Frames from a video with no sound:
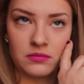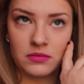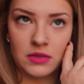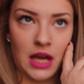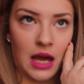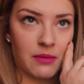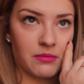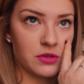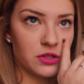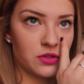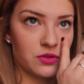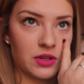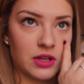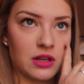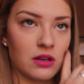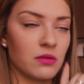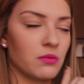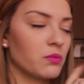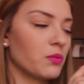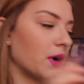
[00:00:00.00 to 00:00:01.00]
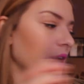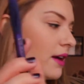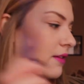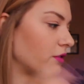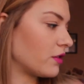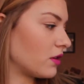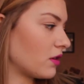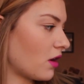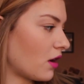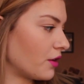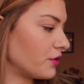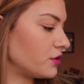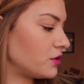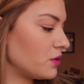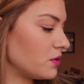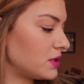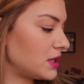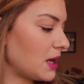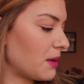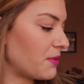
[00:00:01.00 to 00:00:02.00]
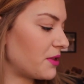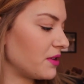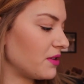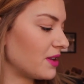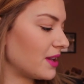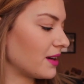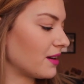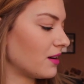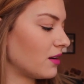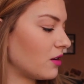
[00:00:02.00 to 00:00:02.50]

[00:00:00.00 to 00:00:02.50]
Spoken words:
chemistry or whatever on Tuesday, but then you're like,